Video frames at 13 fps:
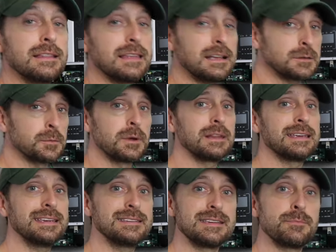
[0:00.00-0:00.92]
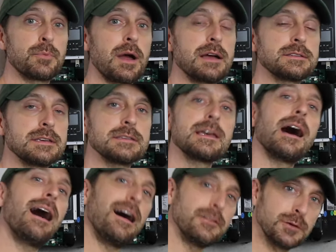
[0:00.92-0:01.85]
That's a really easy process.
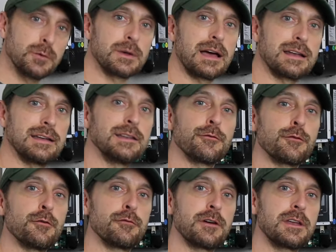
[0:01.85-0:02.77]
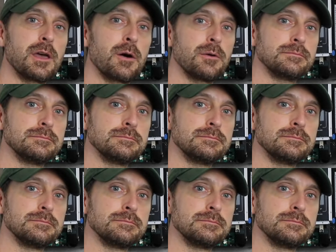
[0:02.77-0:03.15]
I'll do it on a different video,